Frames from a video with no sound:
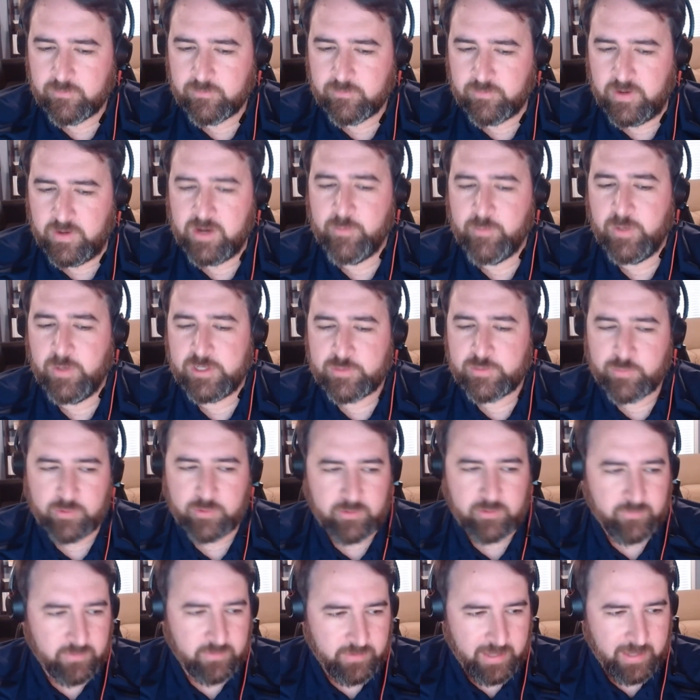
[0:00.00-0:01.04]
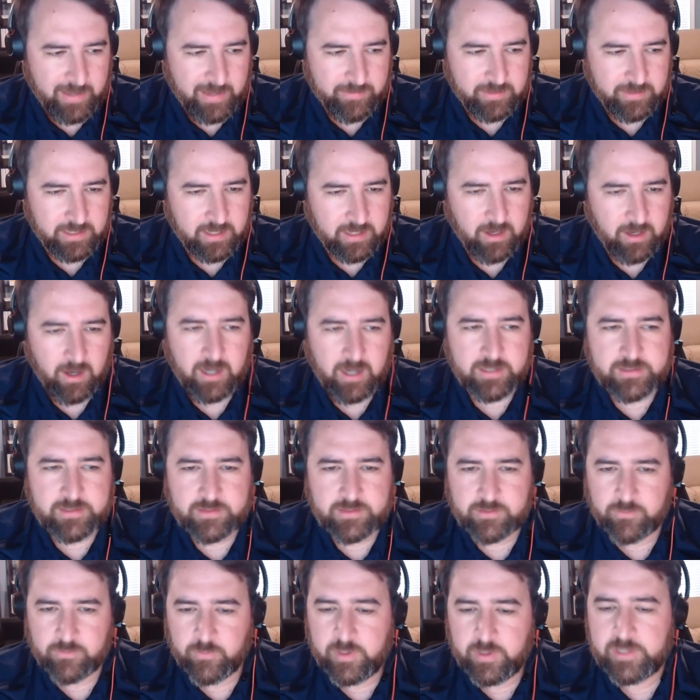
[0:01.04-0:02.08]
very much proven that the cost
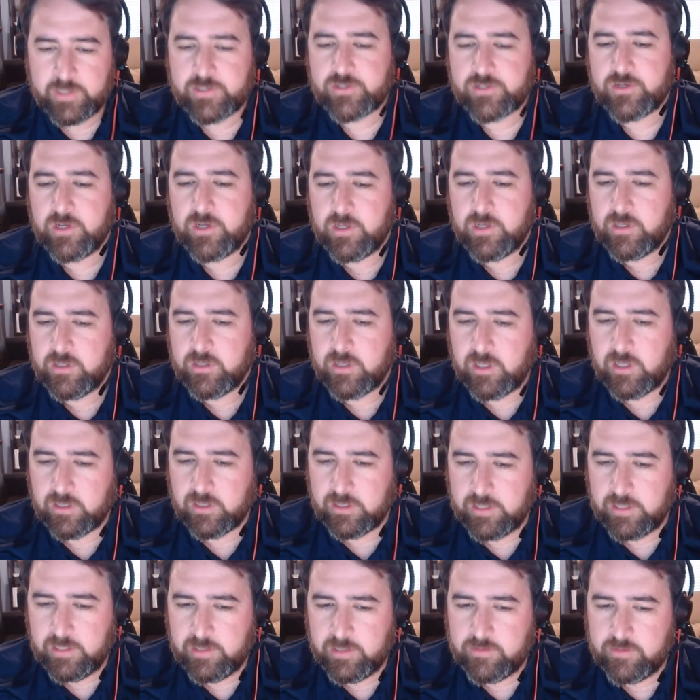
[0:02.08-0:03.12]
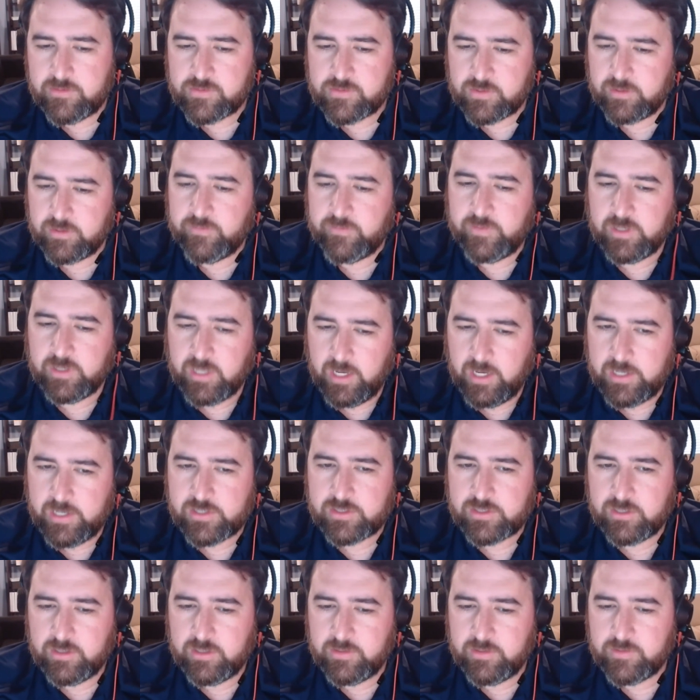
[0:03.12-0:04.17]
to reach a LEED
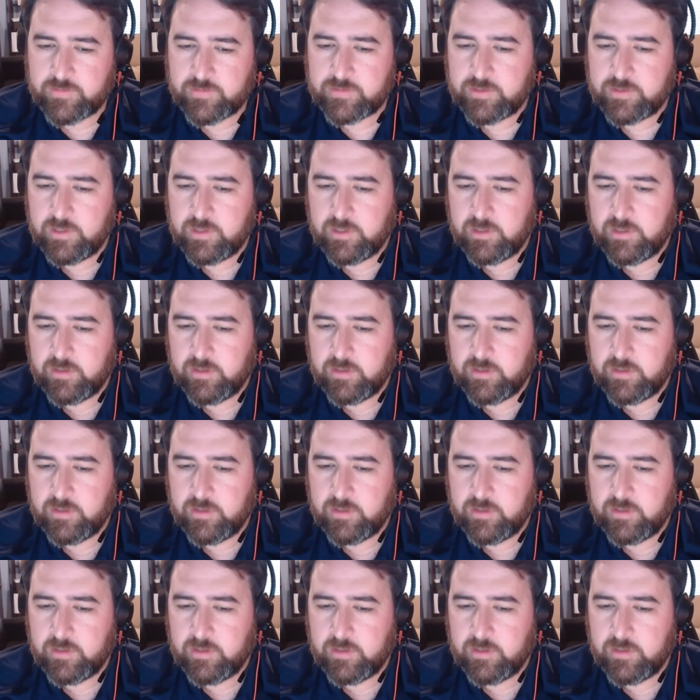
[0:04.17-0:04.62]
certification is